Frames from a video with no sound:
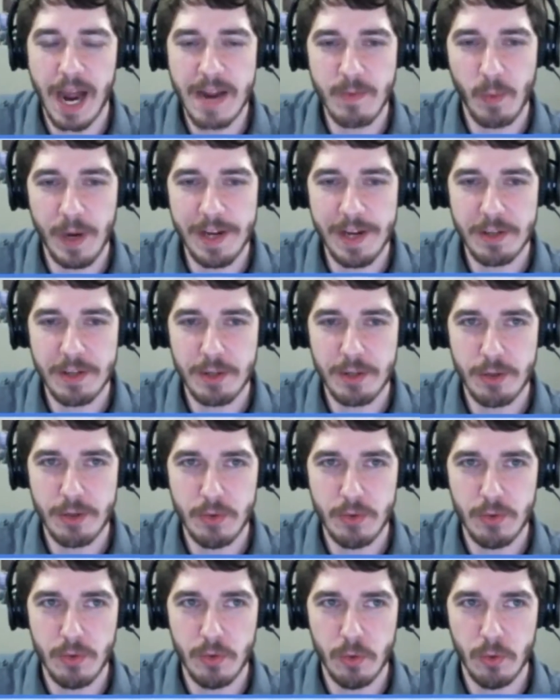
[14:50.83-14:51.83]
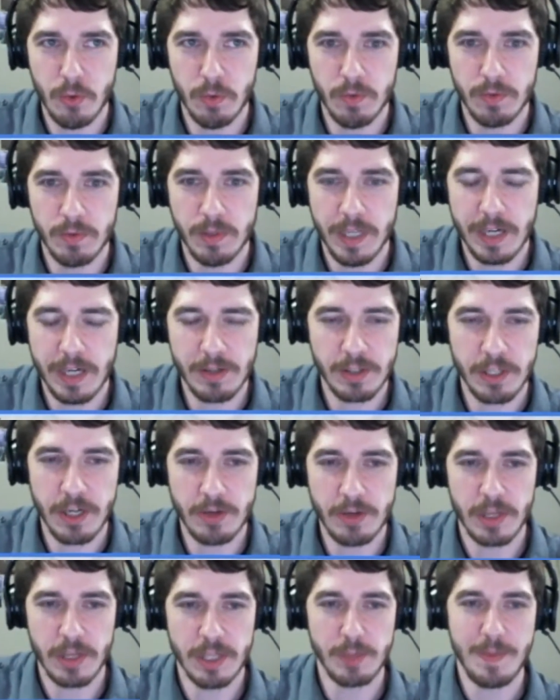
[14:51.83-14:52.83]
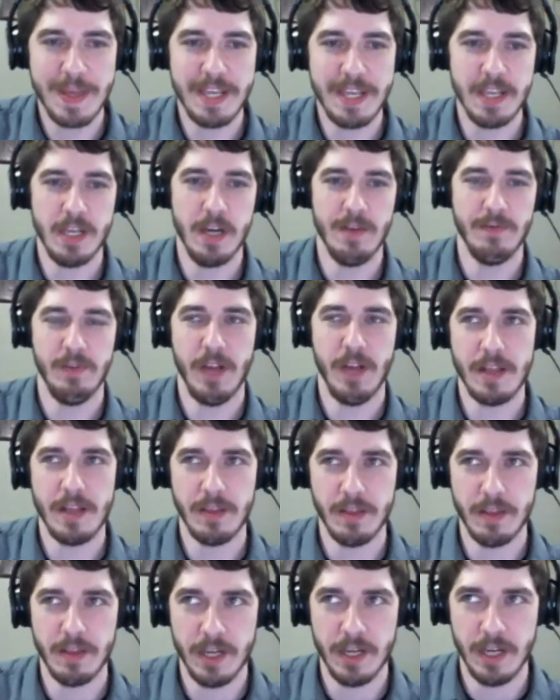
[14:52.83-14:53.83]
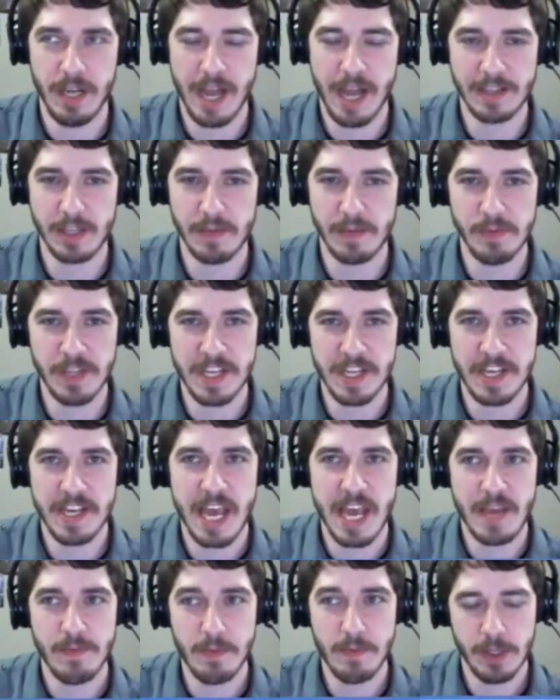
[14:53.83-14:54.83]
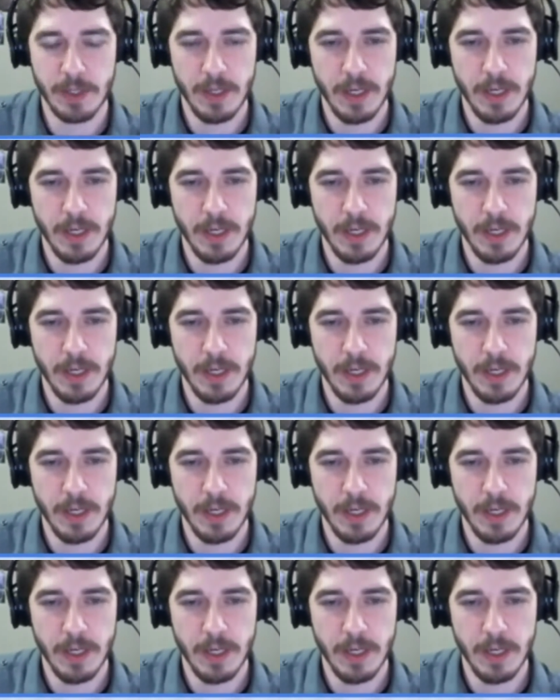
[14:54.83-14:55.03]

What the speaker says: went to here's an interesting. Speaking of like the SMT games,